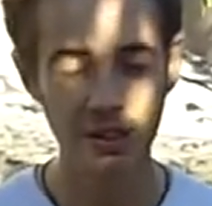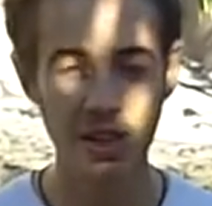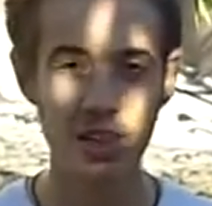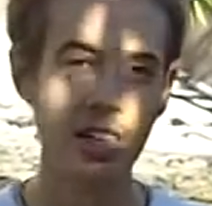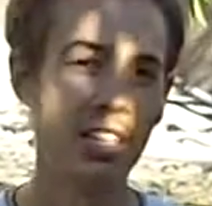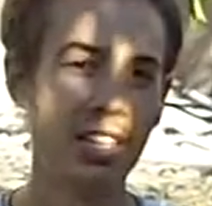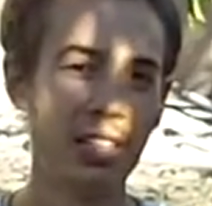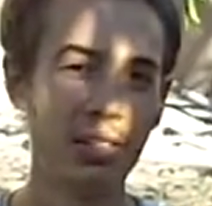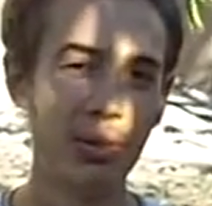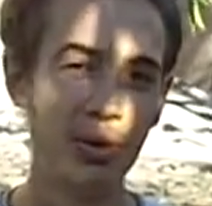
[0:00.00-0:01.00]
the
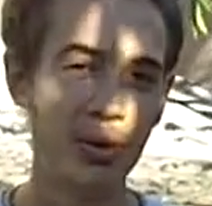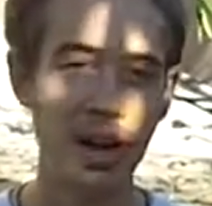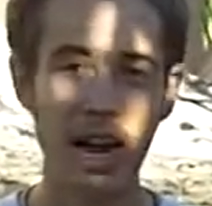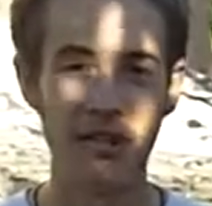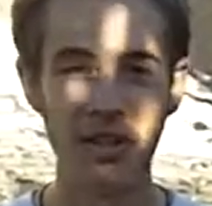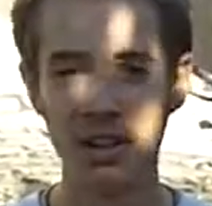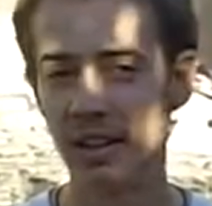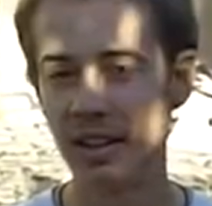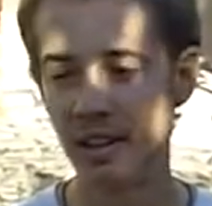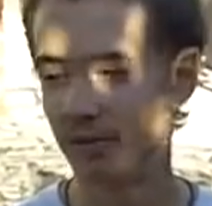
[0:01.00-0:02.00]
key to
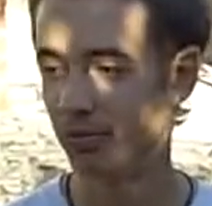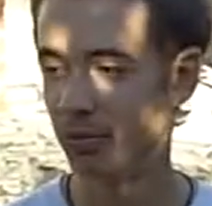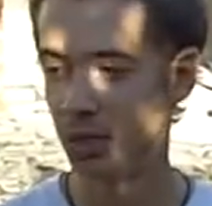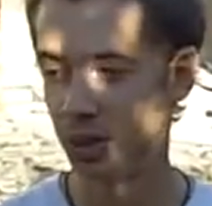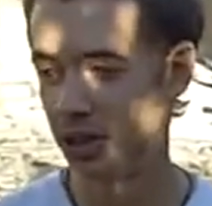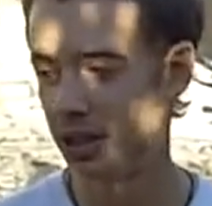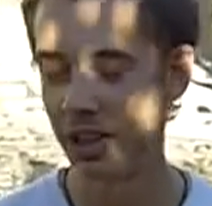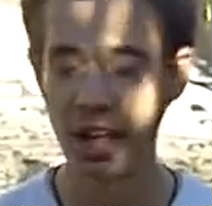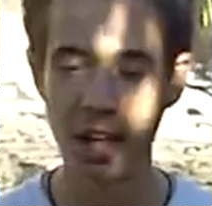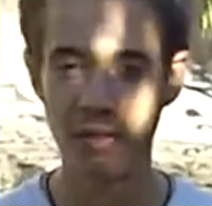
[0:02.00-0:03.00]
having good
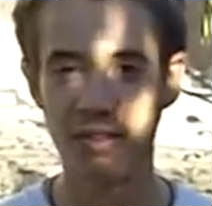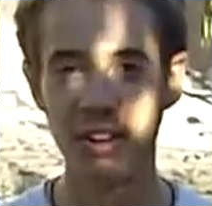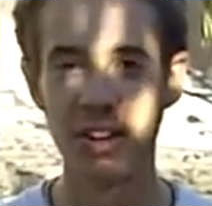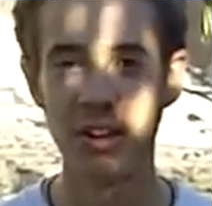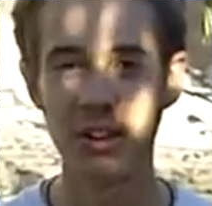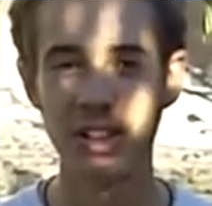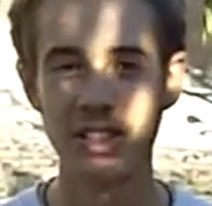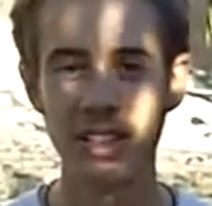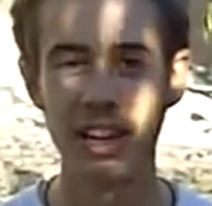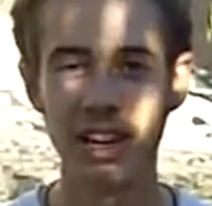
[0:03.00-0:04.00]
life. You know,
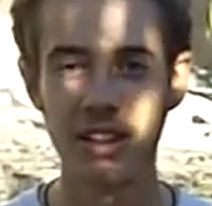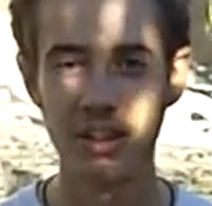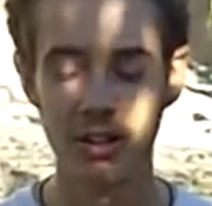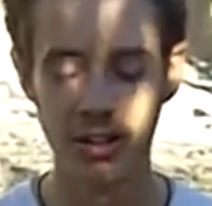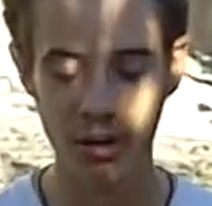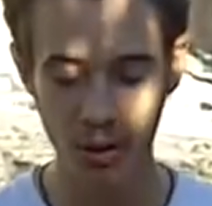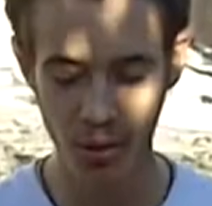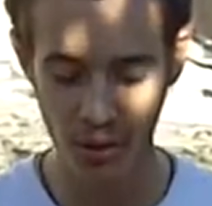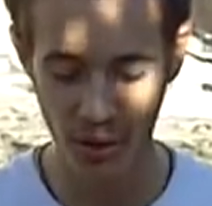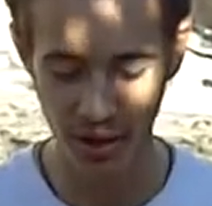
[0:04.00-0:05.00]
it's like your
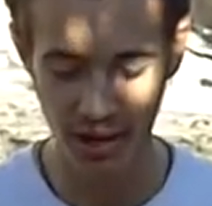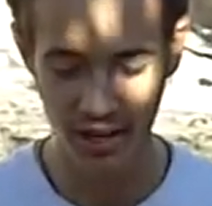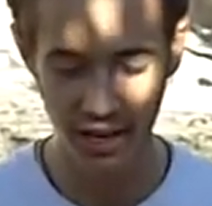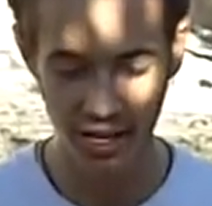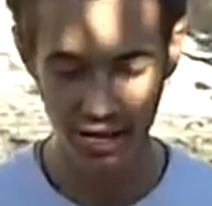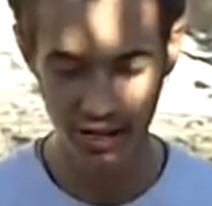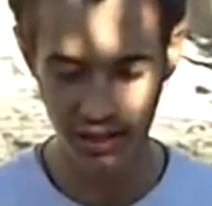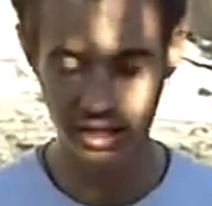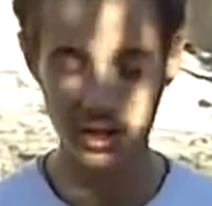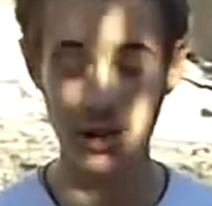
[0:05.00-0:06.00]
core
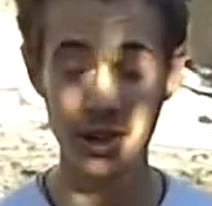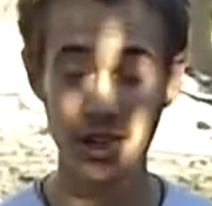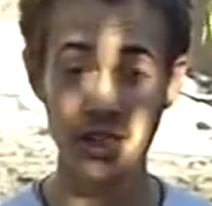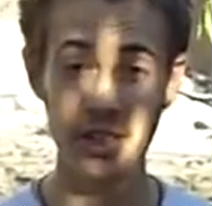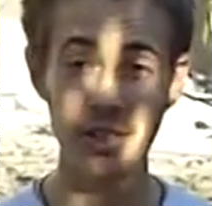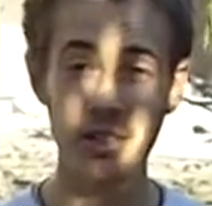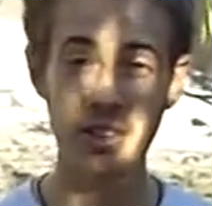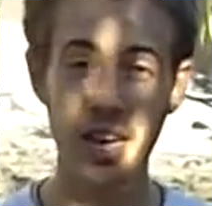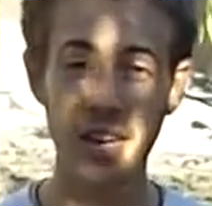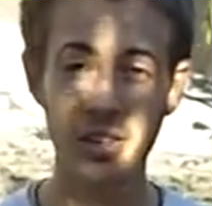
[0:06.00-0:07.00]
is that you're in
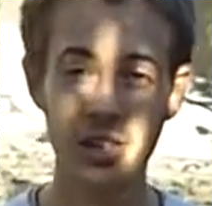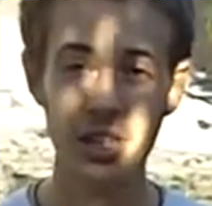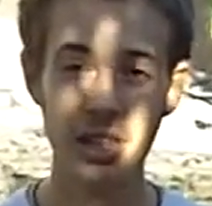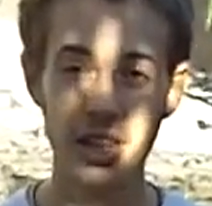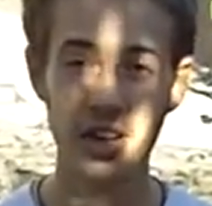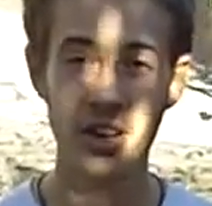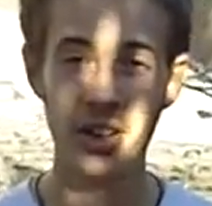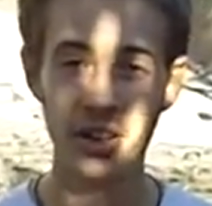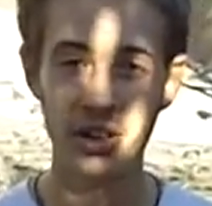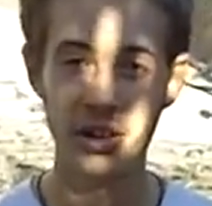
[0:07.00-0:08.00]
Tai Chi. They
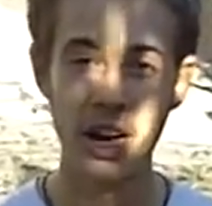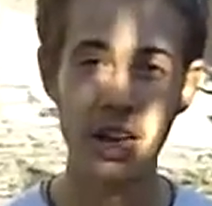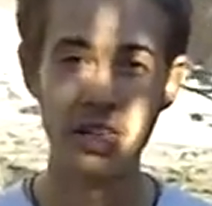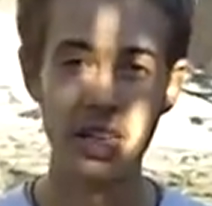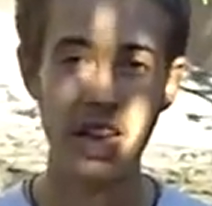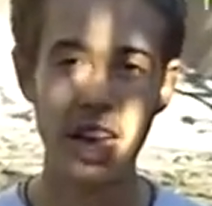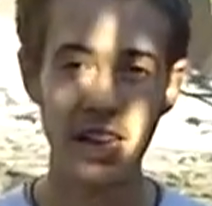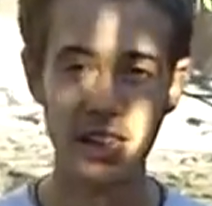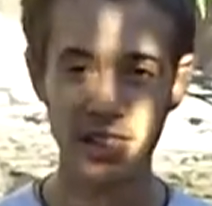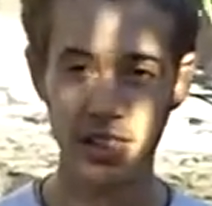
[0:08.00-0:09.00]
call it your
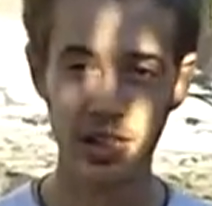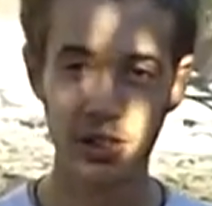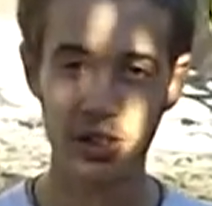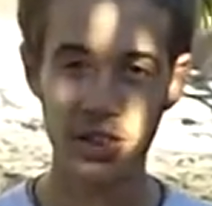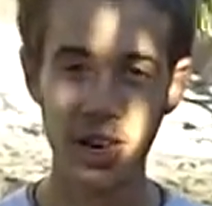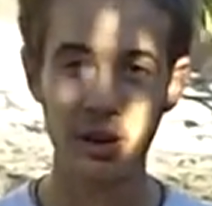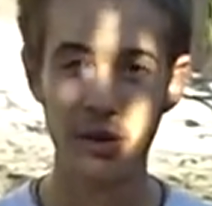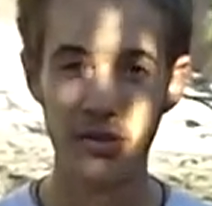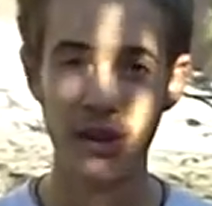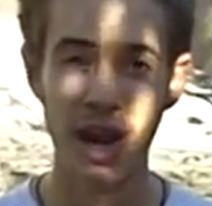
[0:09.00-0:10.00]
Dantian. It's like your
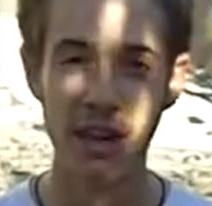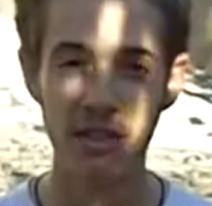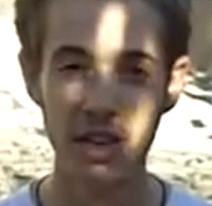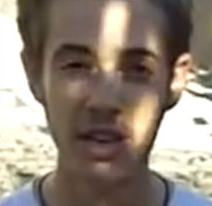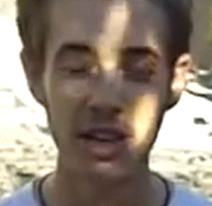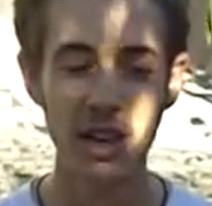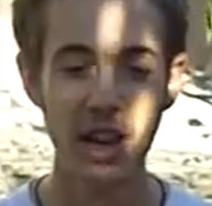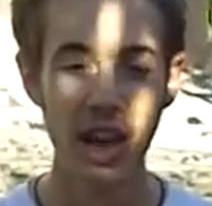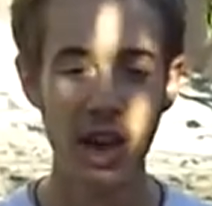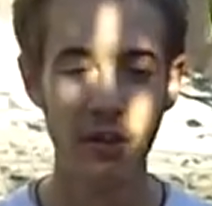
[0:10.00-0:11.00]
center of gravity
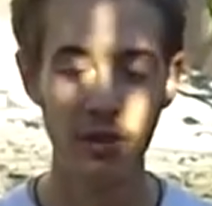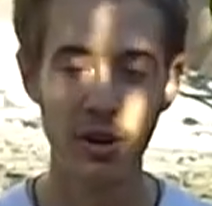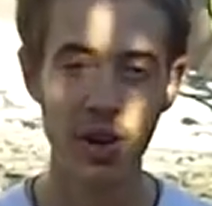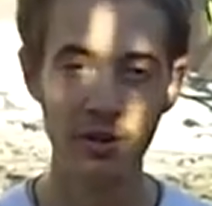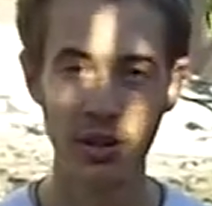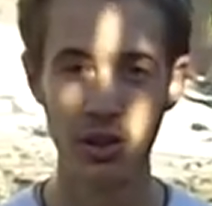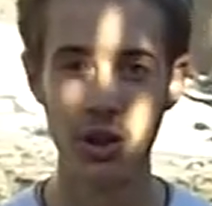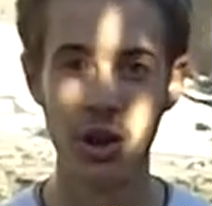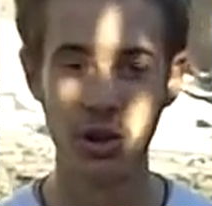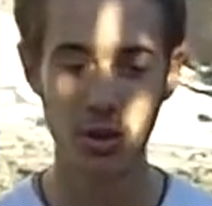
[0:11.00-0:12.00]
and if you don't have a
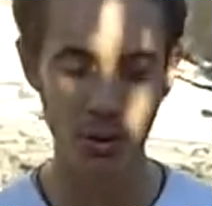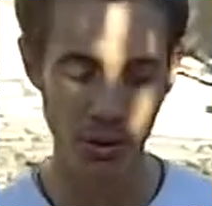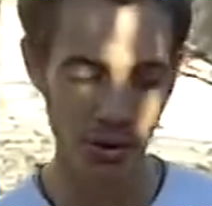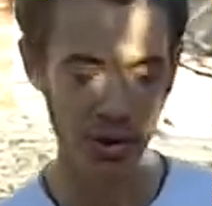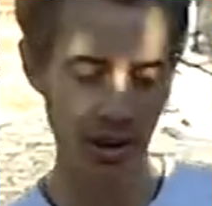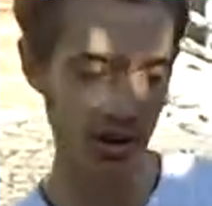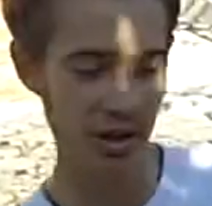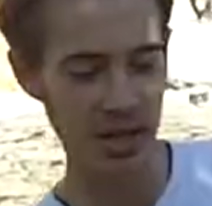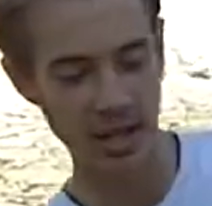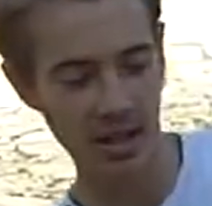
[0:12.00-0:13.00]
strong core, then you
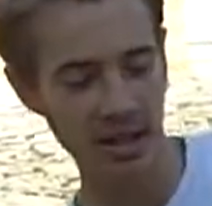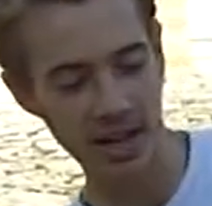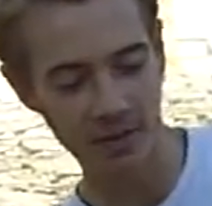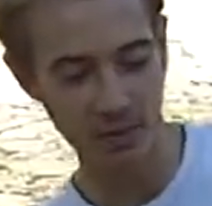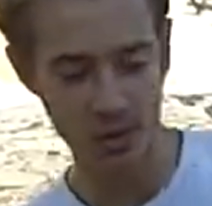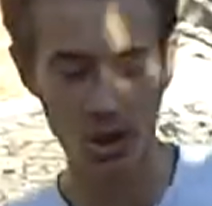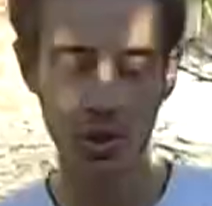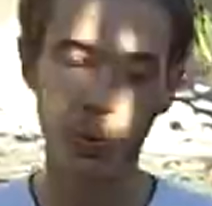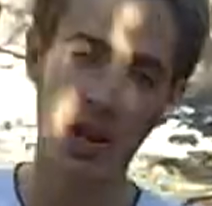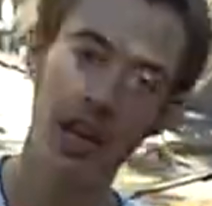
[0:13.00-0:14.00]
can get like
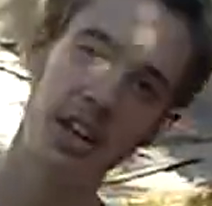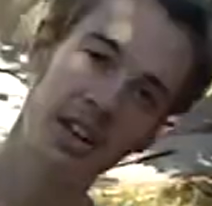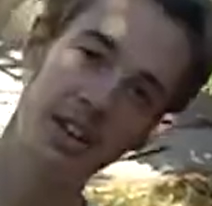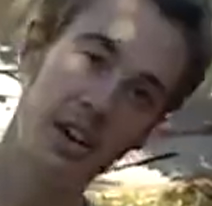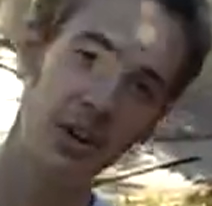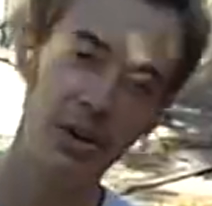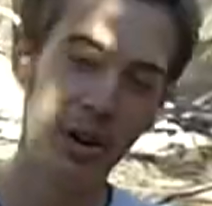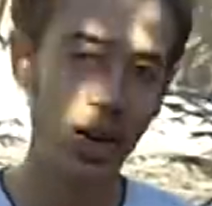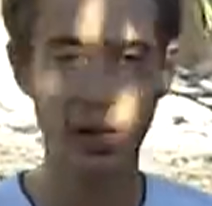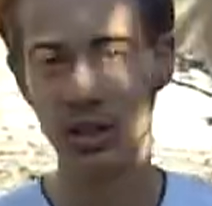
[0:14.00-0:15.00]
swayed in all
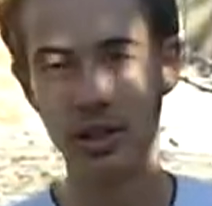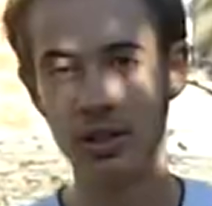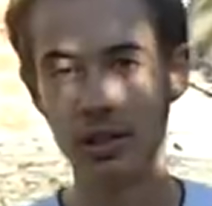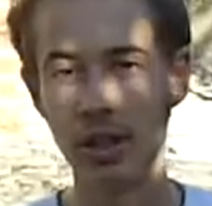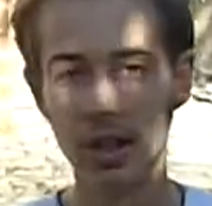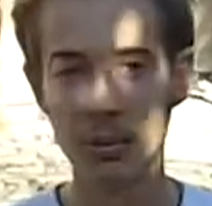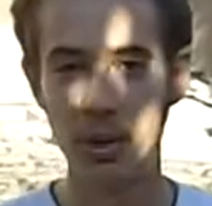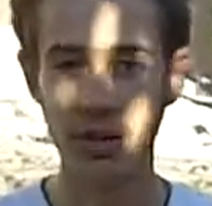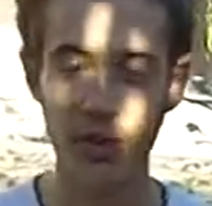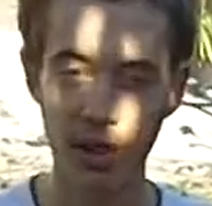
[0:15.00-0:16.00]
directions.
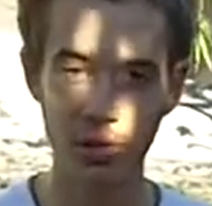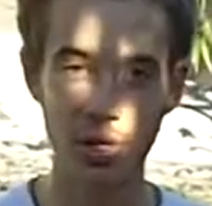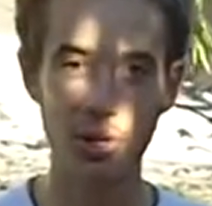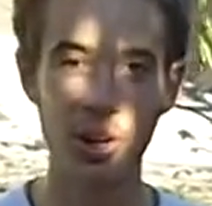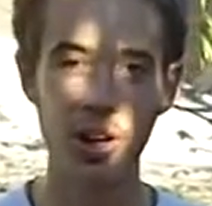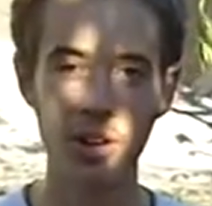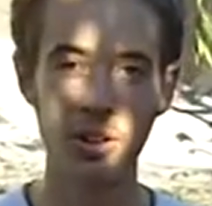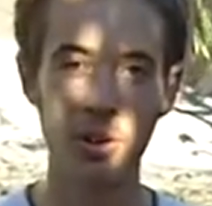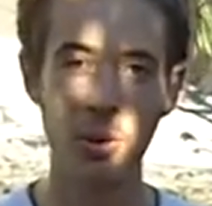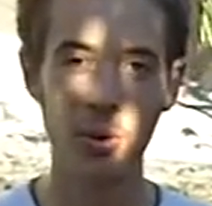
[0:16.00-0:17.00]
But if you have a
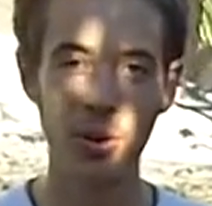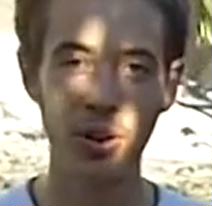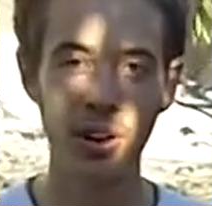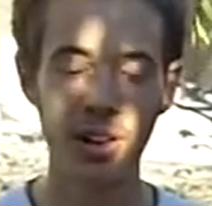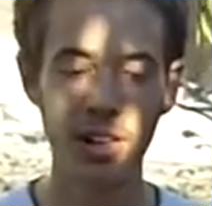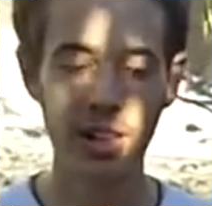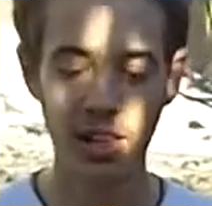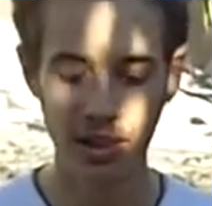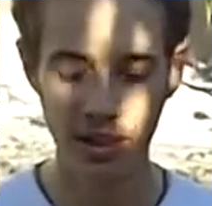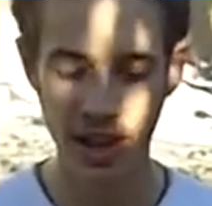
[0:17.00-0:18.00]
strong core,
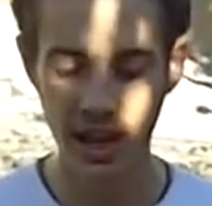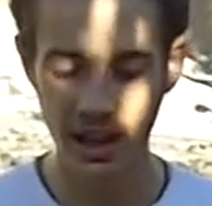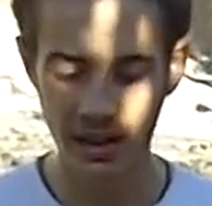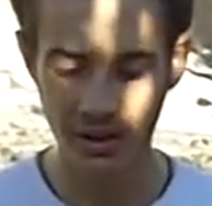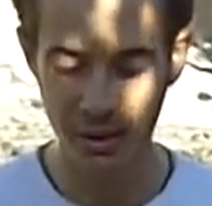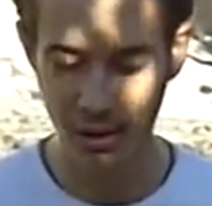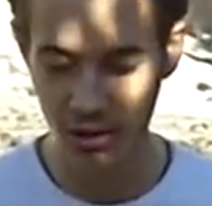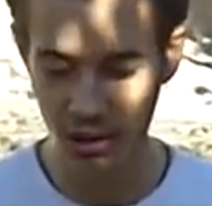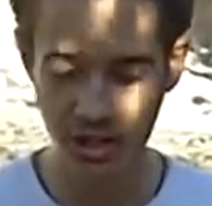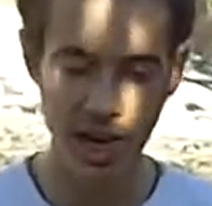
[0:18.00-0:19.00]
then you're
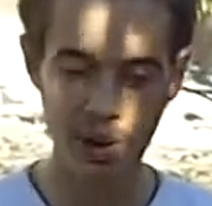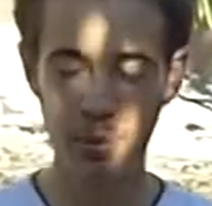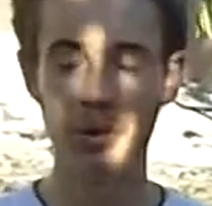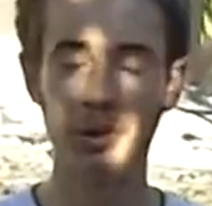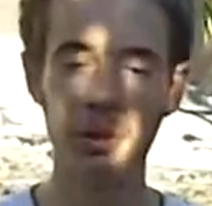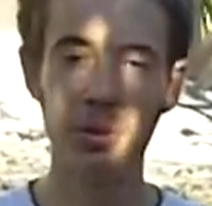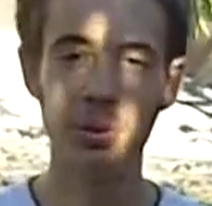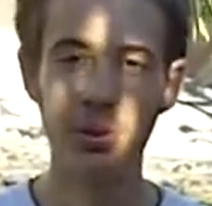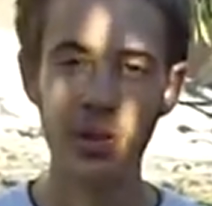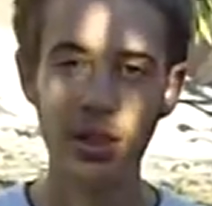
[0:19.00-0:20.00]
just able
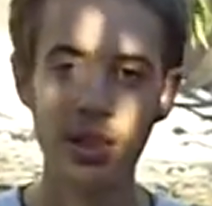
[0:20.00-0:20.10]
to